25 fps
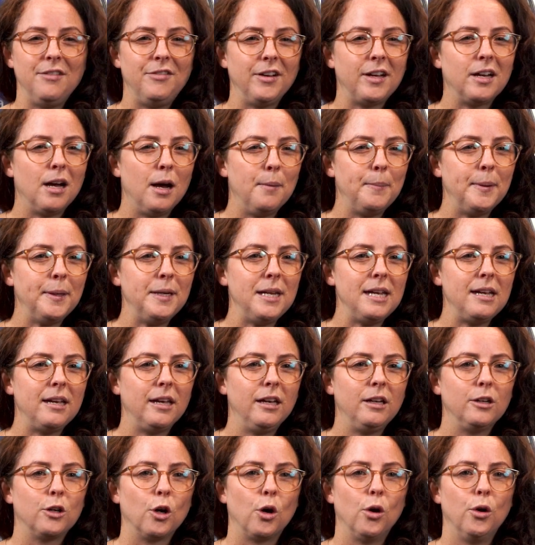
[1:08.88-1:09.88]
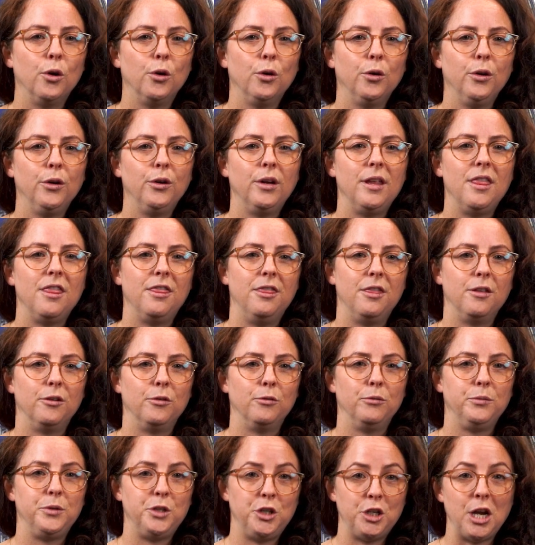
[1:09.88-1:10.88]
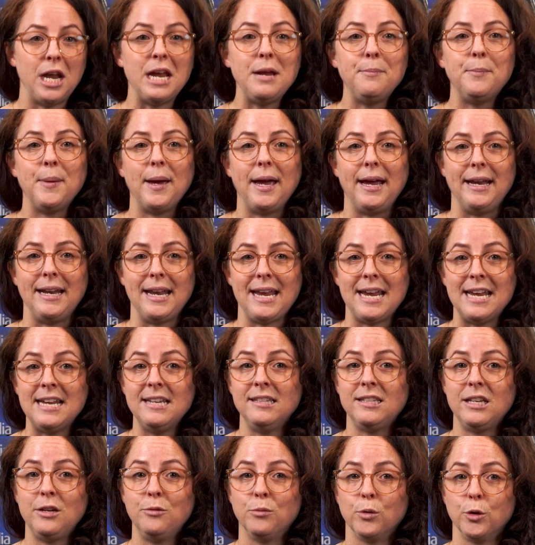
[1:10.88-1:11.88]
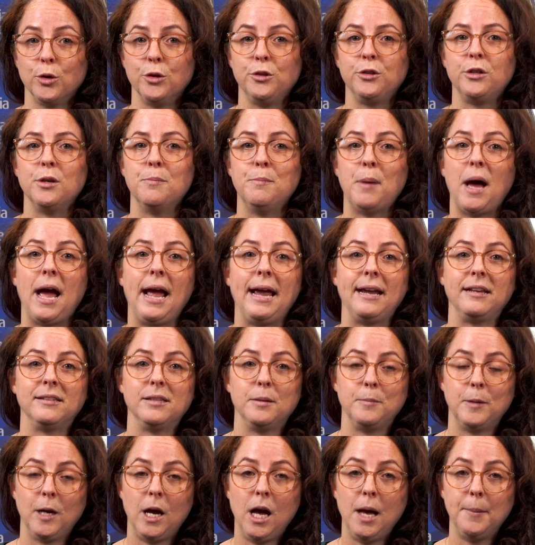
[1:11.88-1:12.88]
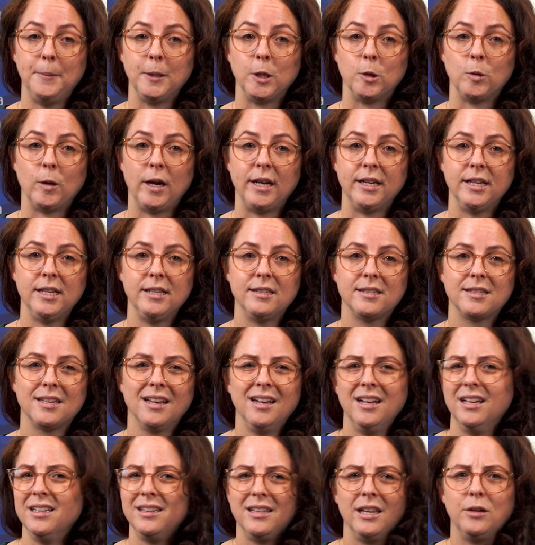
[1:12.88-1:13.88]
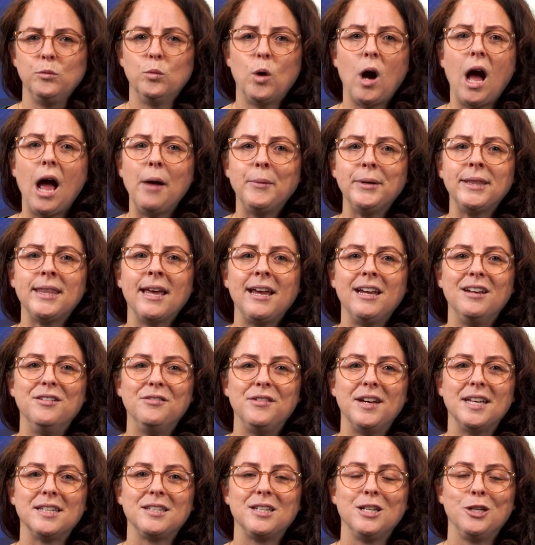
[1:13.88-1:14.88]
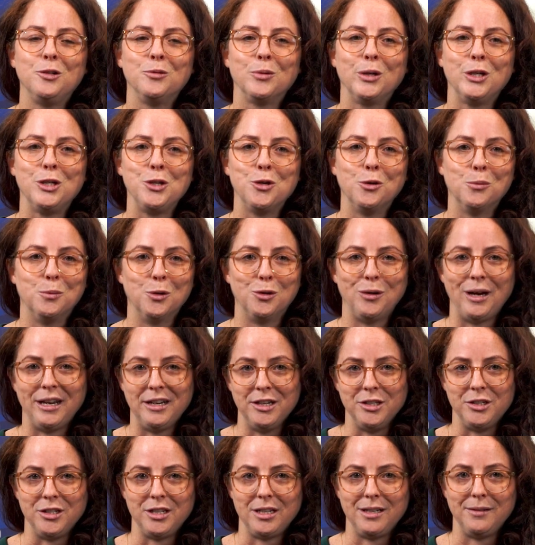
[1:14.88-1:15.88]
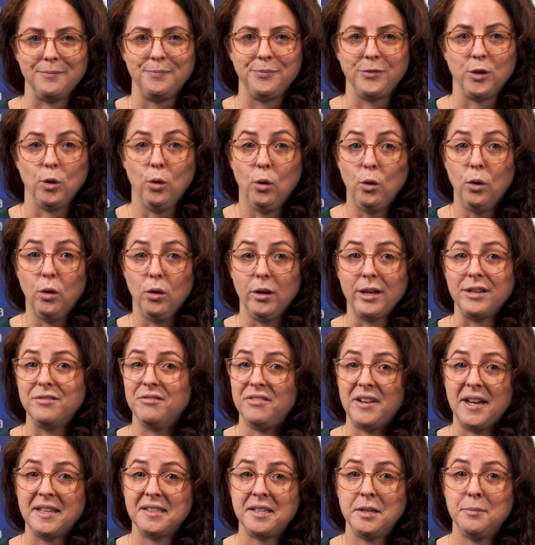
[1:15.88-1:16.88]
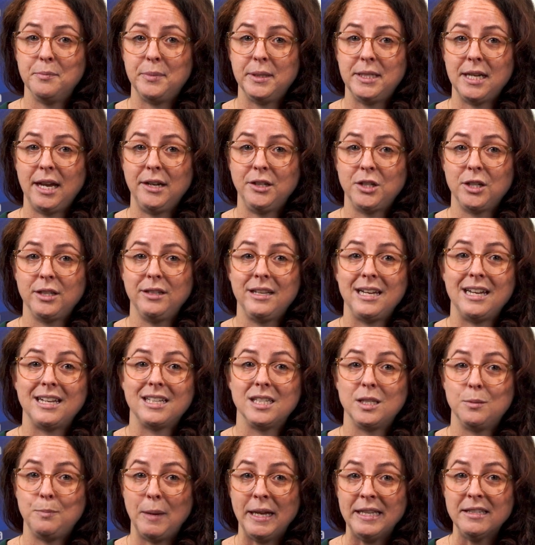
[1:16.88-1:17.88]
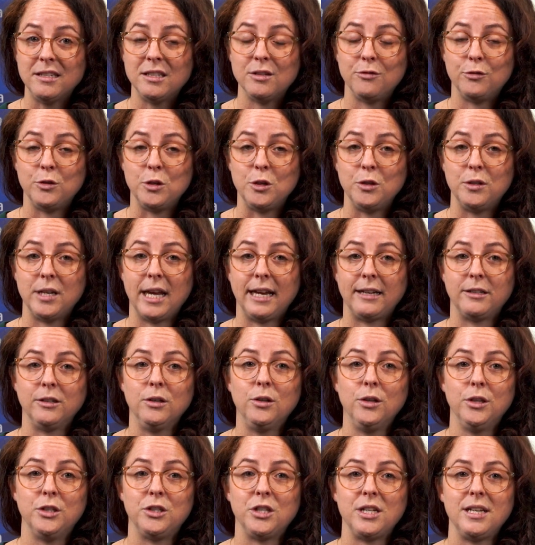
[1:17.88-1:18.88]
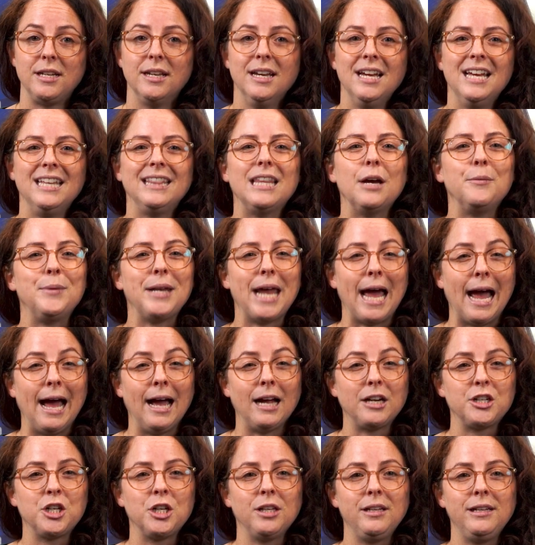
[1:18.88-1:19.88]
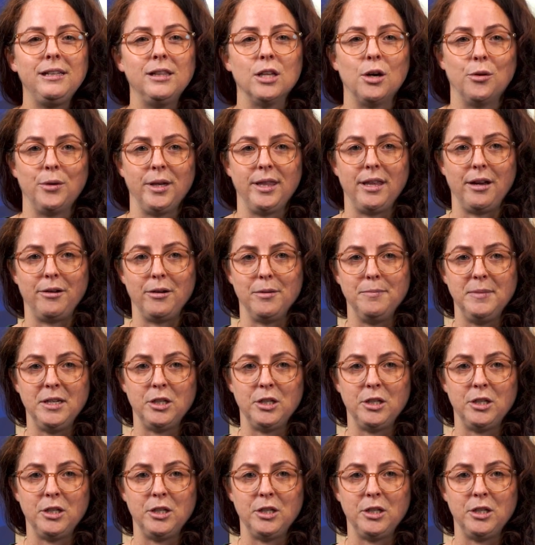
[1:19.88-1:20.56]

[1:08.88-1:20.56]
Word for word: If a company can go the cheap and easy route to buying some carbon credits, then why would they invest in renewable energy? Or invest in potentially expensive new technology that would actually lower their